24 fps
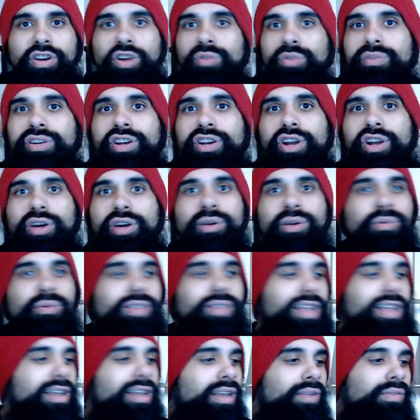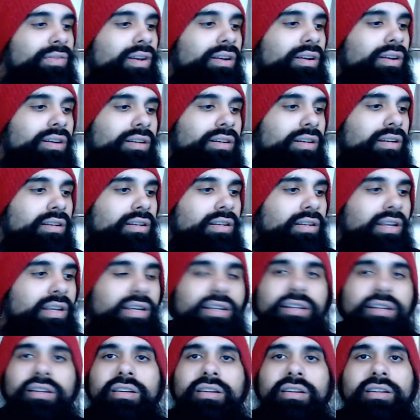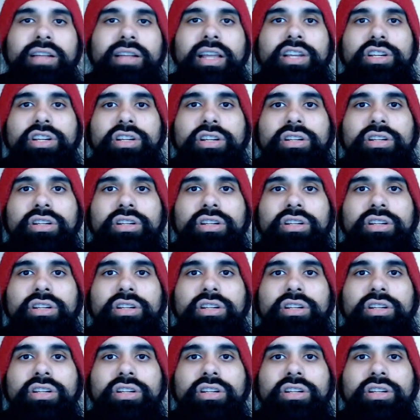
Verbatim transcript: no, they even look, they could look like,